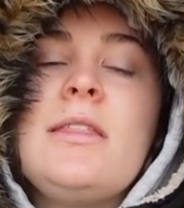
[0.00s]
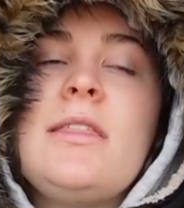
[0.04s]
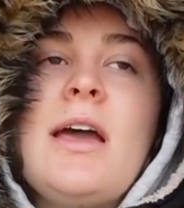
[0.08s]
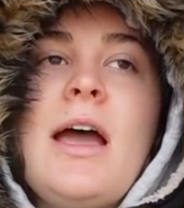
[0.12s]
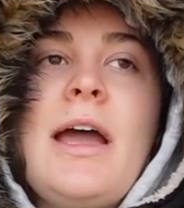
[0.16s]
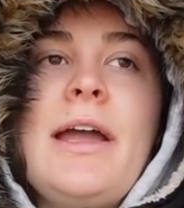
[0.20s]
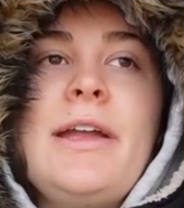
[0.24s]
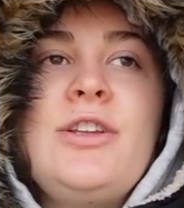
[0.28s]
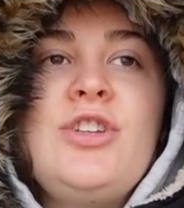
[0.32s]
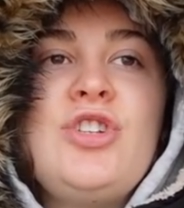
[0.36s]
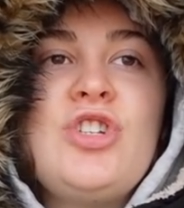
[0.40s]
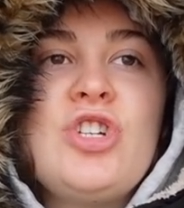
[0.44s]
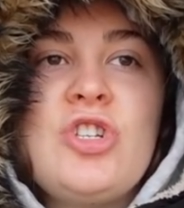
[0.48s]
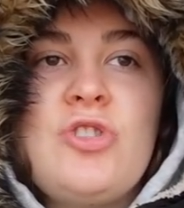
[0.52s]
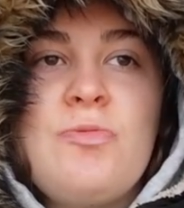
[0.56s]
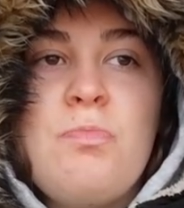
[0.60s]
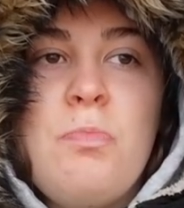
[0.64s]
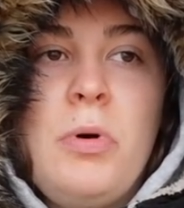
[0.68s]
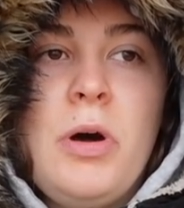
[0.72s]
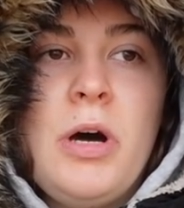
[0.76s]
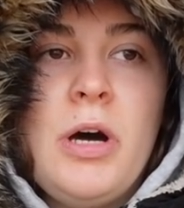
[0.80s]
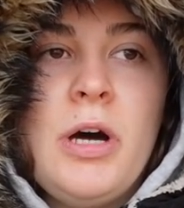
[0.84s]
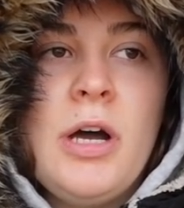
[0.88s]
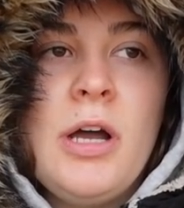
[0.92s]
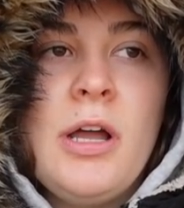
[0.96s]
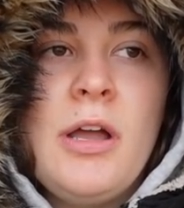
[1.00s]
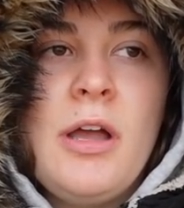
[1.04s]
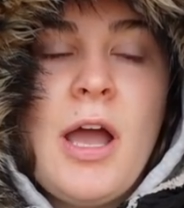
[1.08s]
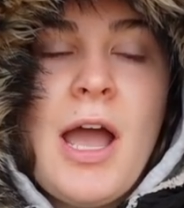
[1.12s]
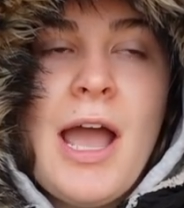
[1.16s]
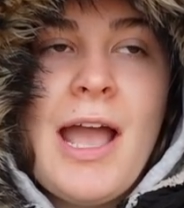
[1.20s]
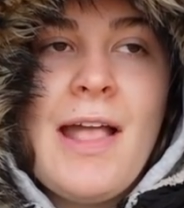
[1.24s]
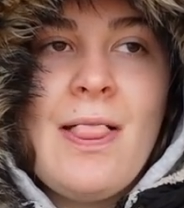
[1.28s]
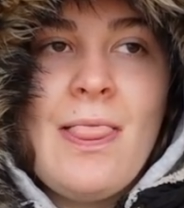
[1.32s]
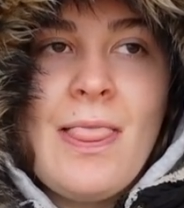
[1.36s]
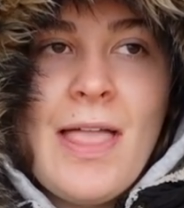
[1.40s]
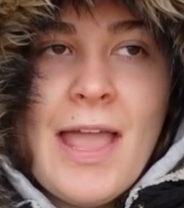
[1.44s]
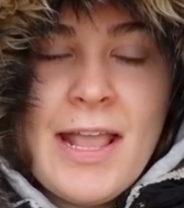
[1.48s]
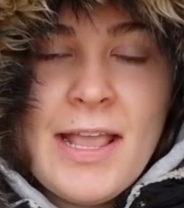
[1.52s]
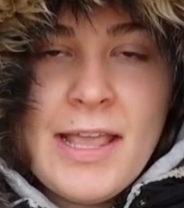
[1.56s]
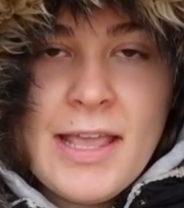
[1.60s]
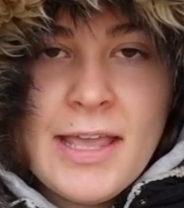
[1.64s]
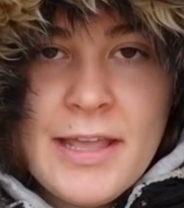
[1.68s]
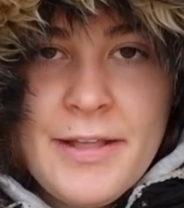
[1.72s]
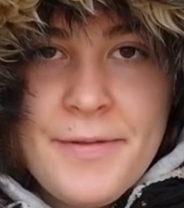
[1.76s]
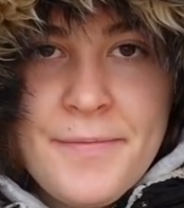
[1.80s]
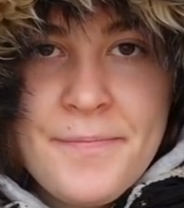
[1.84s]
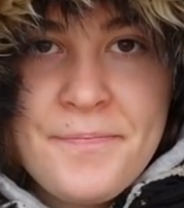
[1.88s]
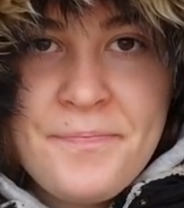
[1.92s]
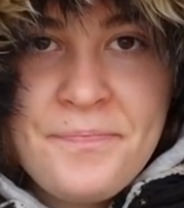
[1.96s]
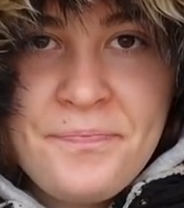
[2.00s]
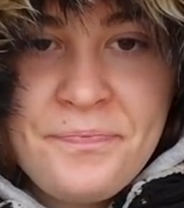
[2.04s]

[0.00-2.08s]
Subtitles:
that I just bought. I like it.